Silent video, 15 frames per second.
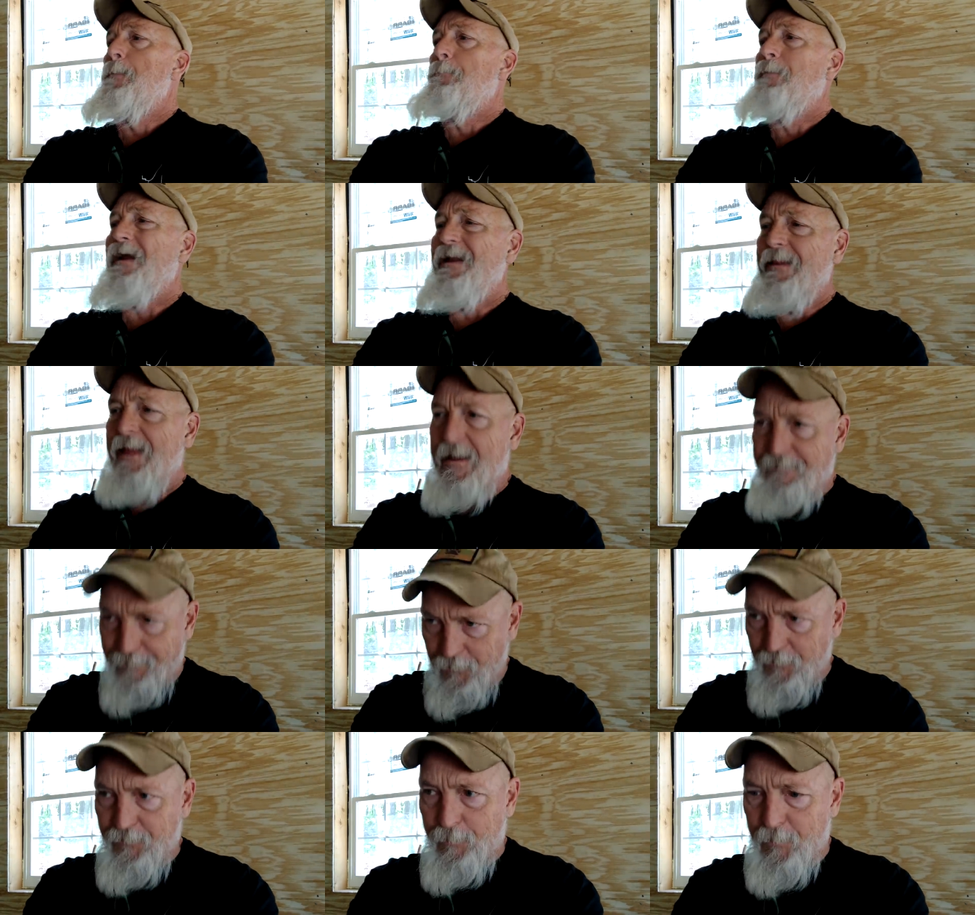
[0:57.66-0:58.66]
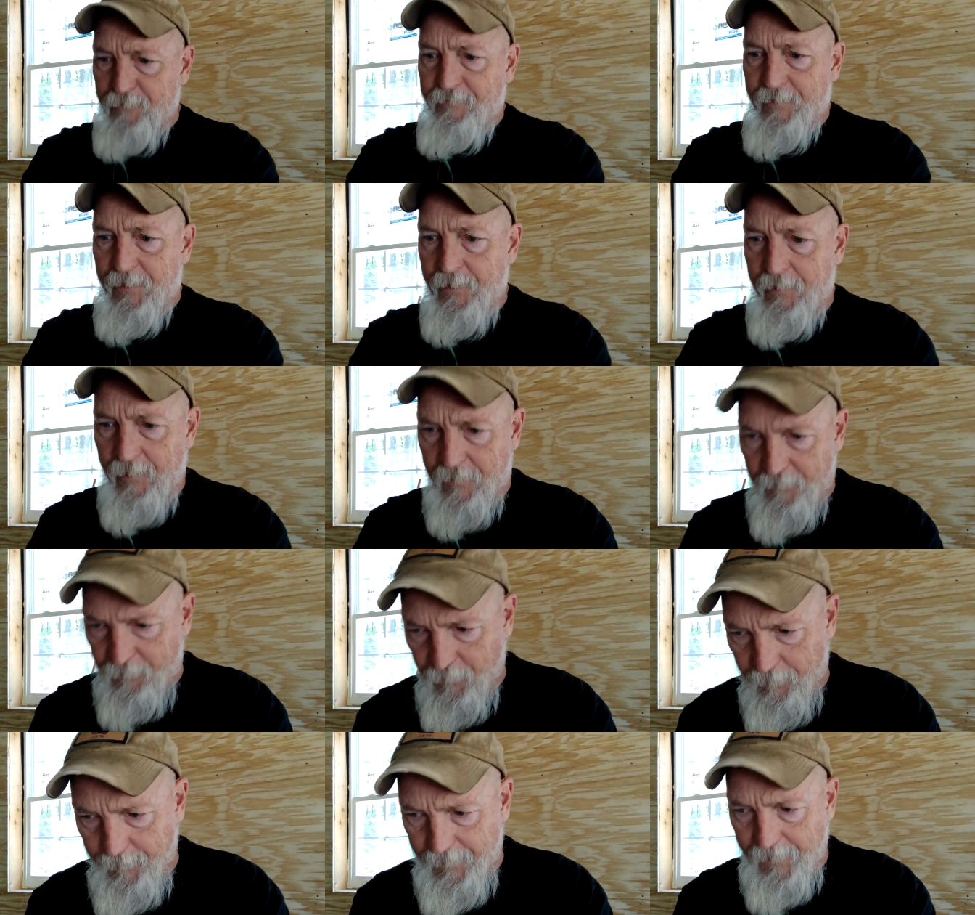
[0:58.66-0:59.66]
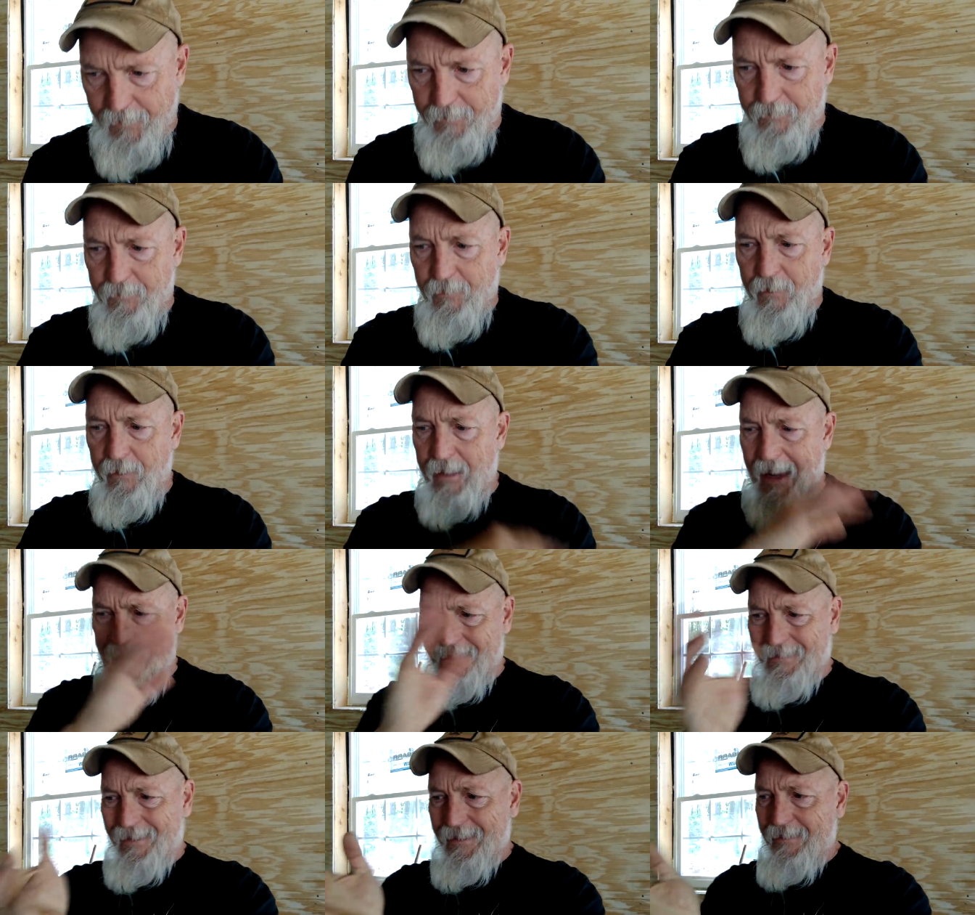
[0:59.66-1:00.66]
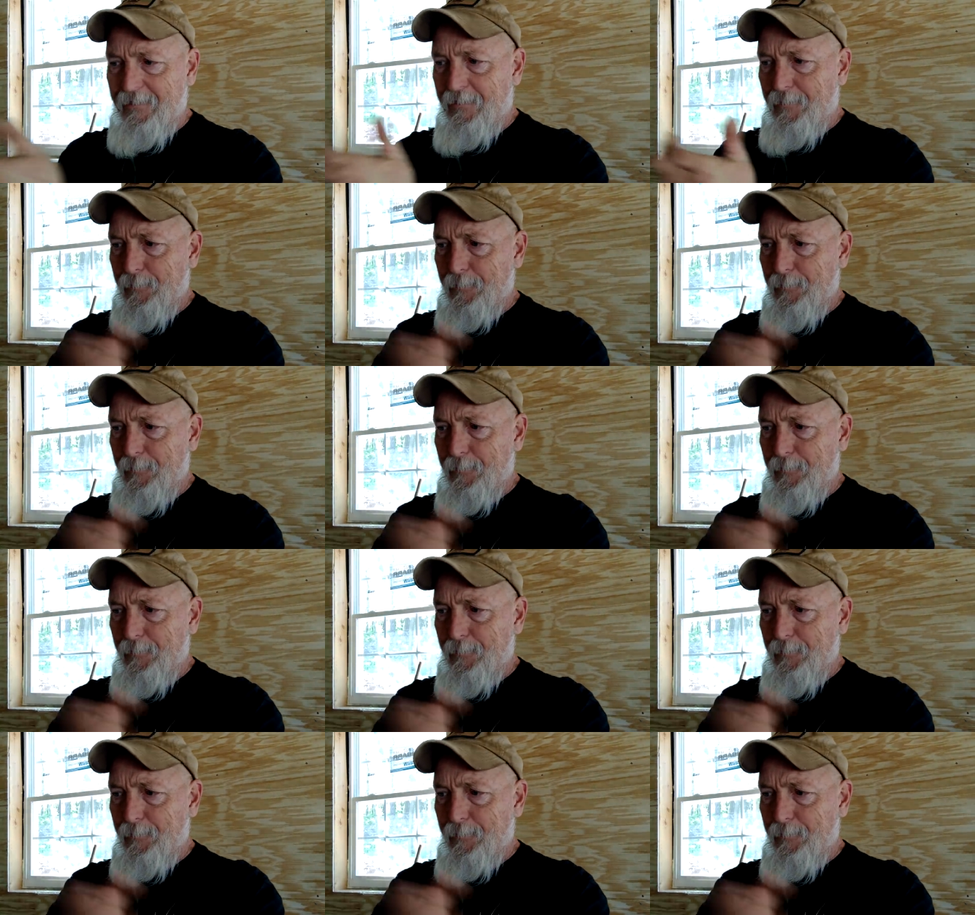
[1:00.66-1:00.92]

But in that first movie, The Terminator, at the end of